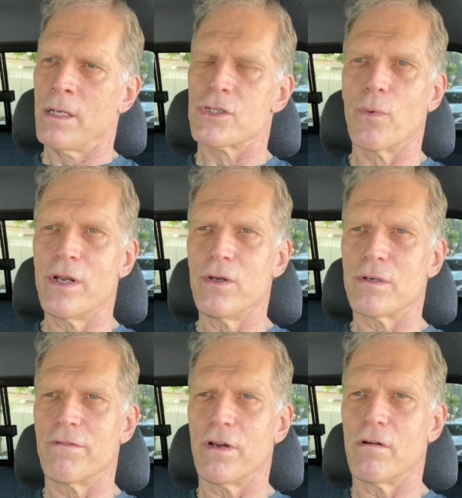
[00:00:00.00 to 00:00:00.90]
So when
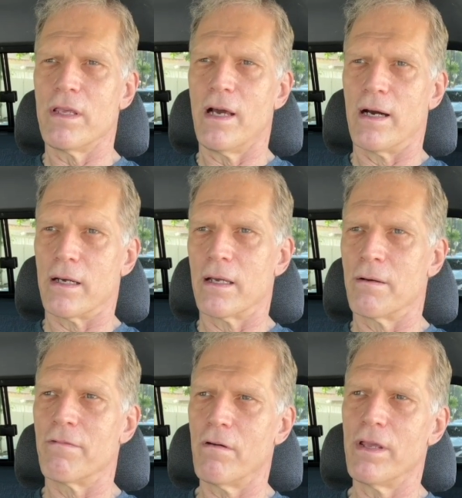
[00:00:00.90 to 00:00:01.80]
you're very young
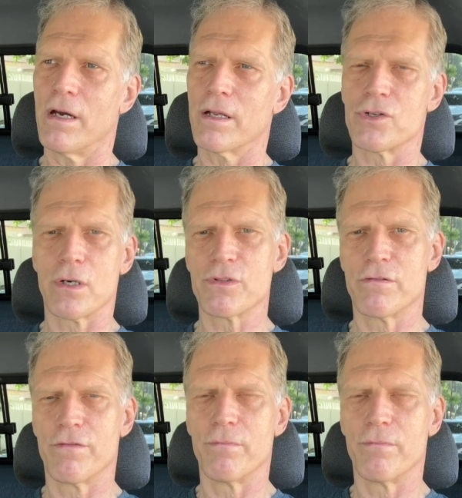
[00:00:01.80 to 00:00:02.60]
in terms of